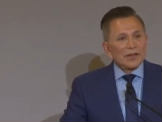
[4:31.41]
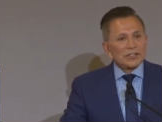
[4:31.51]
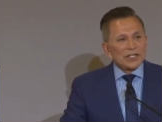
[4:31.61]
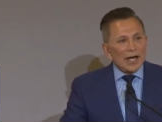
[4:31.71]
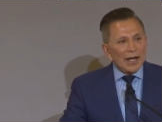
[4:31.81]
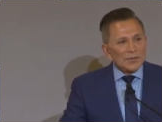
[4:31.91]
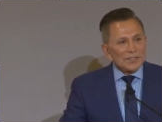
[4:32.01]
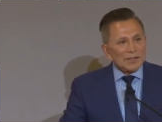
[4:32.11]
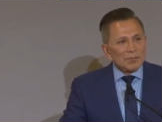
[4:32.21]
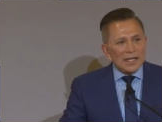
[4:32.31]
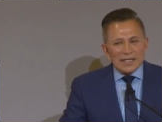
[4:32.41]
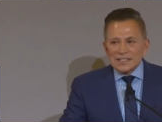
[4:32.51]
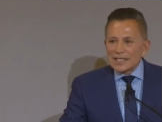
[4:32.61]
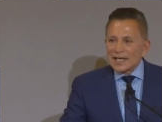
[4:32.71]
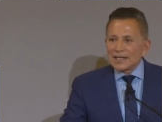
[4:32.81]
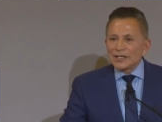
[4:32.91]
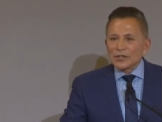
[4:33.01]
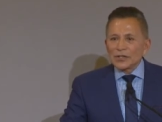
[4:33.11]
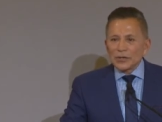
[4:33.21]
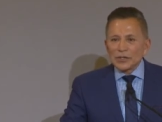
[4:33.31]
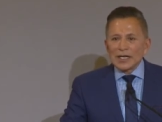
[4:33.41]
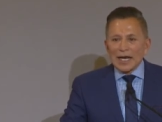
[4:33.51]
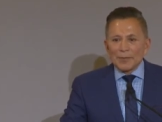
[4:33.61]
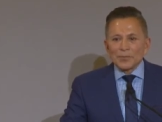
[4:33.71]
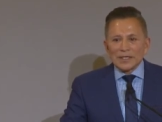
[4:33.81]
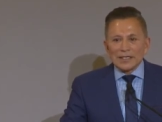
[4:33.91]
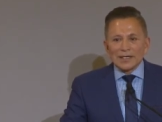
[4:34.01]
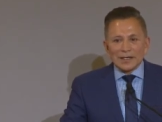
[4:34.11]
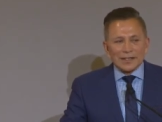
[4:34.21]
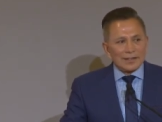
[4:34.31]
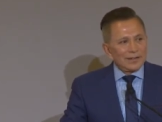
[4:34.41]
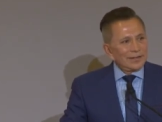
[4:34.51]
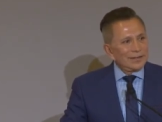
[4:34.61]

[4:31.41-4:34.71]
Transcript: Jobs that many said could not be done.